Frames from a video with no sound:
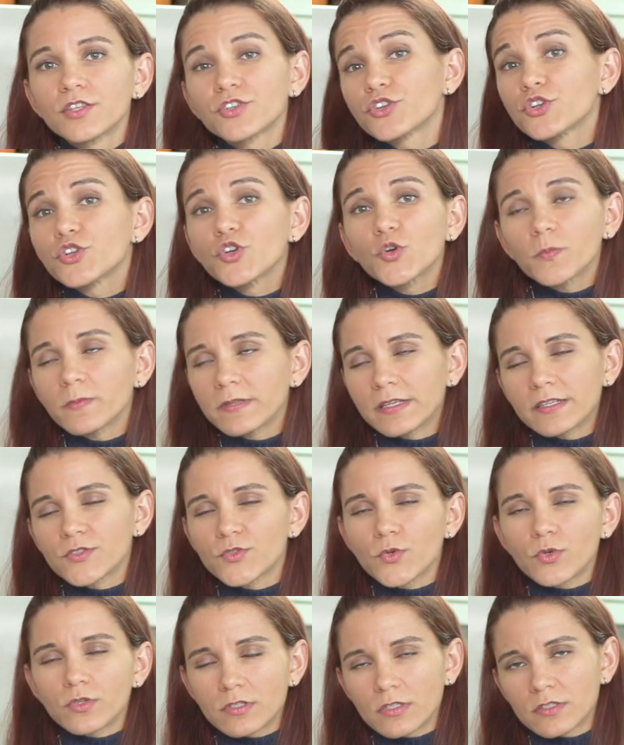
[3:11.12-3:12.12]
there are no
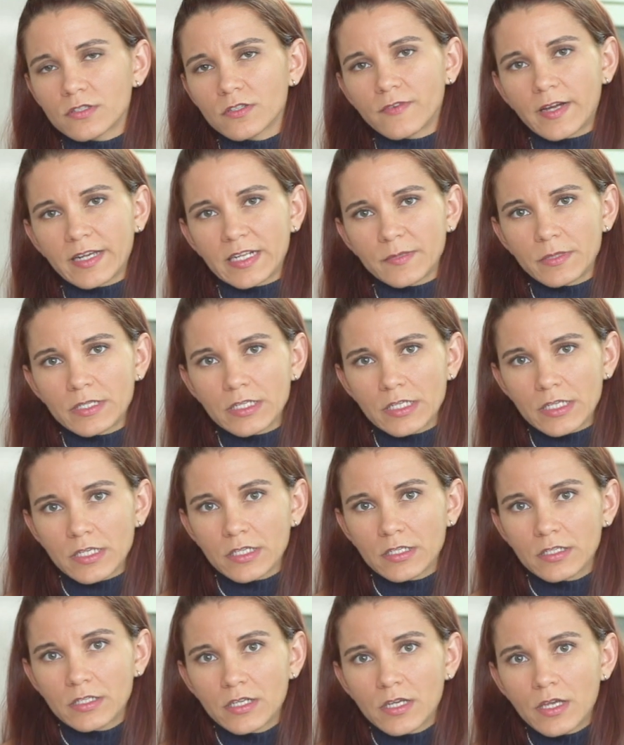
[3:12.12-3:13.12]
plant sources of vitamin
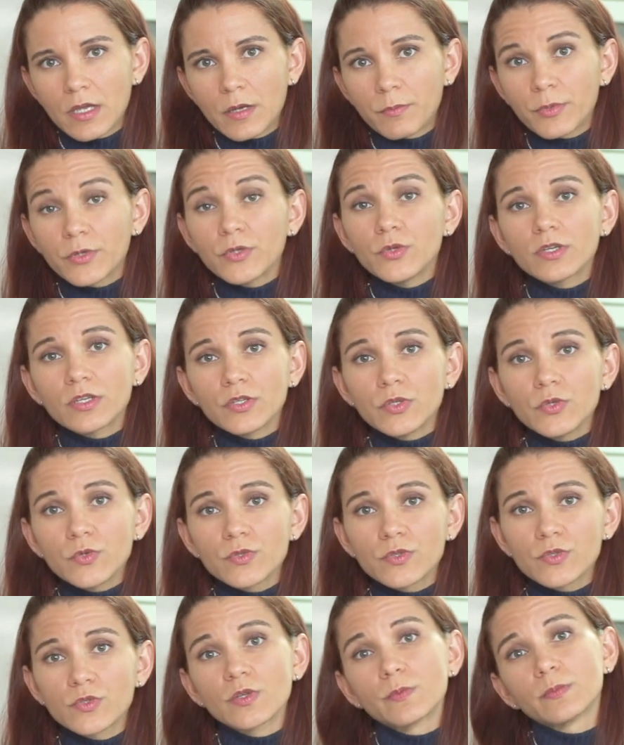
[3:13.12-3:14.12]
D, but you can
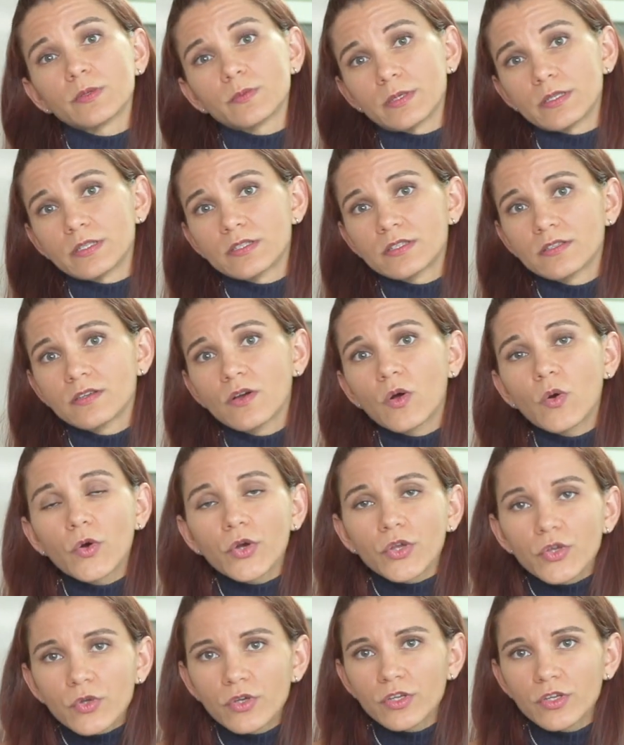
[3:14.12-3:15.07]
use a supplement, or